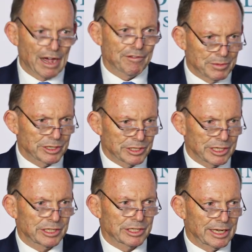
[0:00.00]
governments
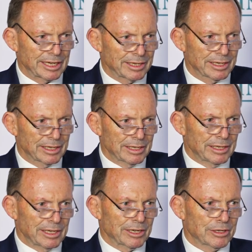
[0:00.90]
succeed,
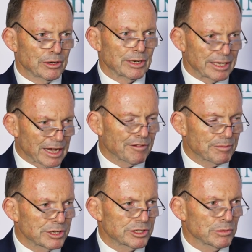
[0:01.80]
including
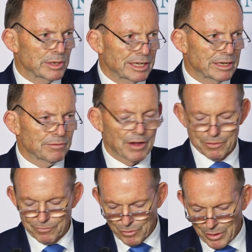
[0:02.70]
governments that we didn't
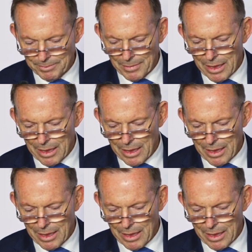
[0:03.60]
vote for.